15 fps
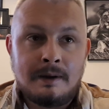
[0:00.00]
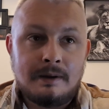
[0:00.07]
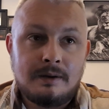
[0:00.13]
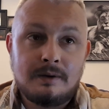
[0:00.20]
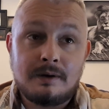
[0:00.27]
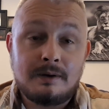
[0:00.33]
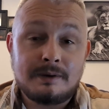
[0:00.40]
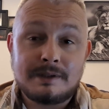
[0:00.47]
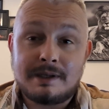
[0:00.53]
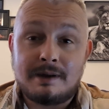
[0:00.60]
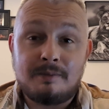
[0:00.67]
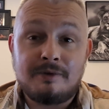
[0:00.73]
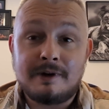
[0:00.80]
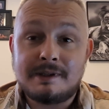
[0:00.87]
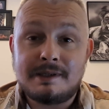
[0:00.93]
Not always in
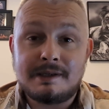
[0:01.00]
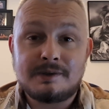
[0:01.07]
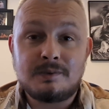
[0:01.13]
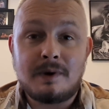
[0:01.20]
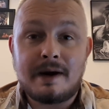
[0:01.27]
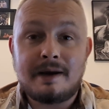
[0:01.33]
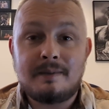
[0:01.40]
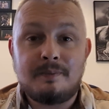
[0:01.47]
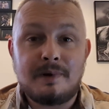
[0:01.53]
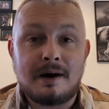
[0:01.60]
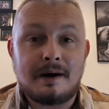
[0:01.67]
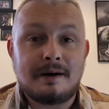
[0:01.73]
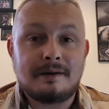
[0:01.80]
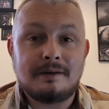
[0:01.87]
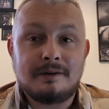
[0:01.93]
the prettiest way,
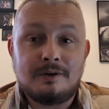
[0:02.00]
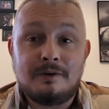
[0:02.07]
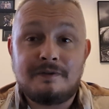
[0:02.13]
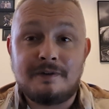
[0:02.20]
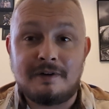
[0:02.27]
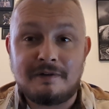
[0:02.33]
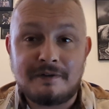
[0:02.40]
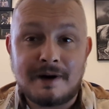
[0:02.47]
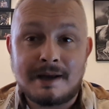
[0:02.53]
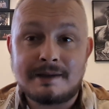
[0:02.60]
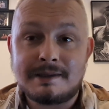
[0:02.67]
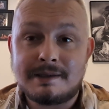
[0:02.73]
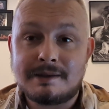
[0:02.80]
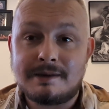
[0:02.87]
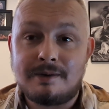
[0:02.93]
but good for the
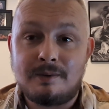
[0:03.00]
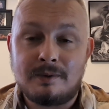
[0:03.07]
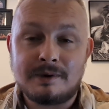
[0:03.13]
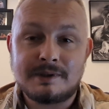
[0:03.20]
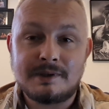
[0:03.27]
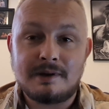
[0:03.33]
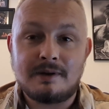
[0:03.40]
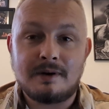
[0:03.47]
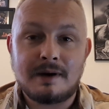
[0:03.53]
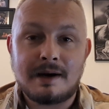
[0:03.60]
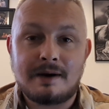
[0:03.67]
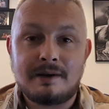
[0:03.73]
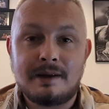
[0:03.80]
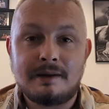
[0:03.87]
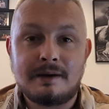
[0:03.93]
fans, isn't it? We want to see a
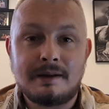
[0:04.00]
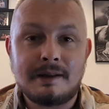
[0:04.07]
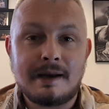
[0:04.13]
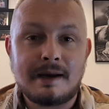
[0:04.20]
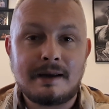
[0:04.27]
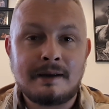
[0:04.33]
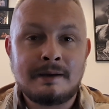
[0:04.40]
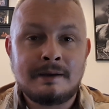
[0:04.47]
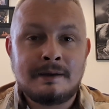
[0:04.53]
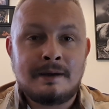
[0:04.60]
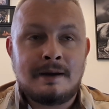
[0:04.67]
knockout at the end of the day.